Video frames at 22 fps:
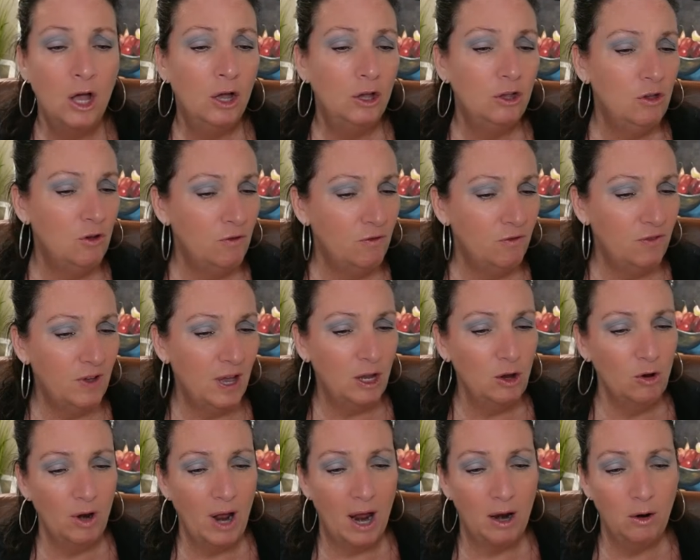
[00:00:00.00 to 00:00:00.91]
you
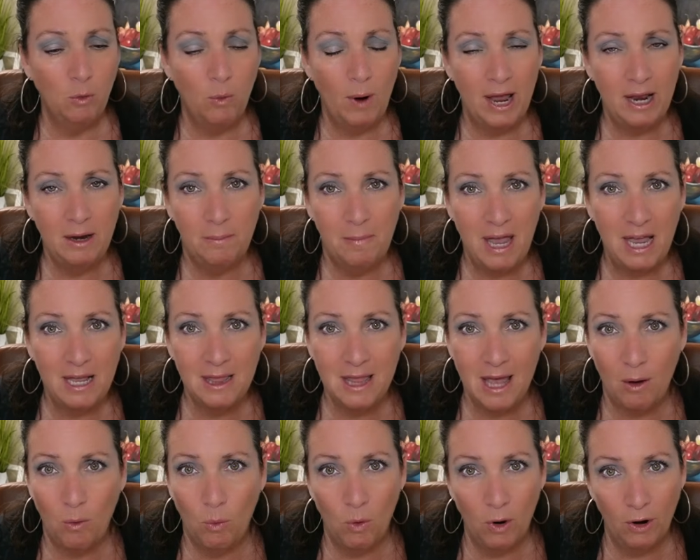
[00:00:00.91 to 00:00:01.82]
figured out a way to make
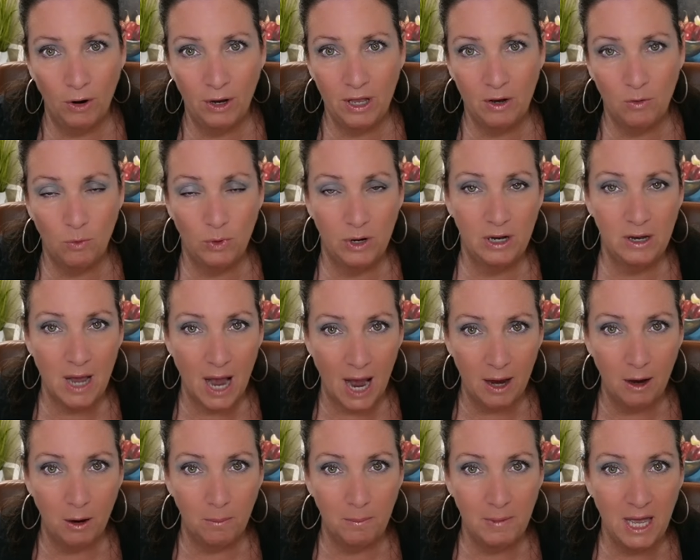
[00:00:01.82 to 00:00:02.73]
that work in
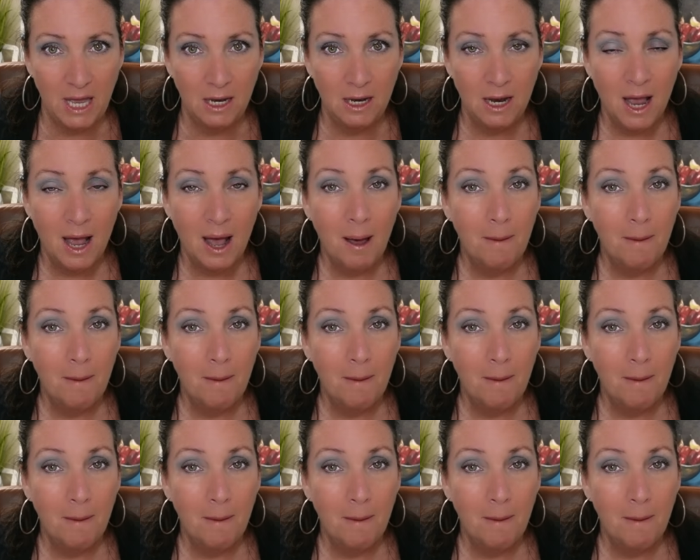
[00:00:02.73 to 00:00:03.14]
retirement.